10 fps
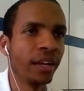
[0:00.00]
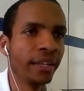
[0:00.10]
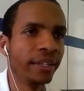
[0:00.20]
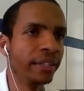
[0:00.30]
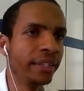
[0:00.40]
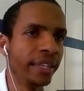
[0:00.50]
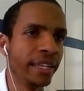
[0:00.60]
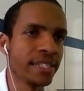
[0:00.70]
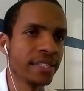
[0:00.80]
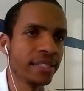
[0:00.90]

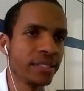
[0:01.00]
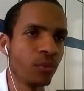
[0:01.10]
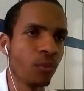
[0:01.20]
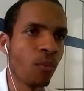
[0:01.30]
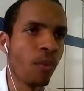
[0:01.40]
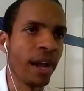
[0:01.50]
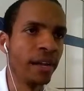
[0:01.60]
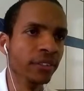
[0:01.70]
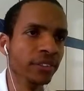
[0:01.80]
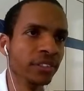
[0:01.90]
nested
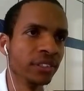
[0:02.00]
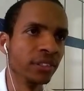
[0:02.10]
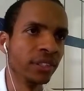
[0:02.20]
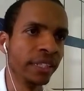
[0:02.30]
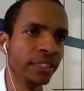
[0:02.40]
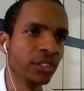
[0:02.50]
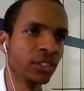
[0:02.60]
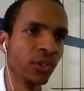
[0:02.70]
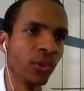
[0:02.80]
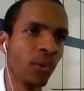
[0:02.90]
whiles. Okay, so
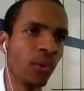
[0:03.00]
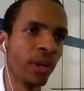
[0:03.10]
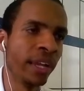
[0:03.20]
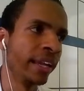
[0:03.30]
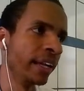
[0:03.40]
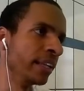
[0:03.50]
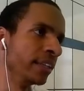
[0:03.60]
we can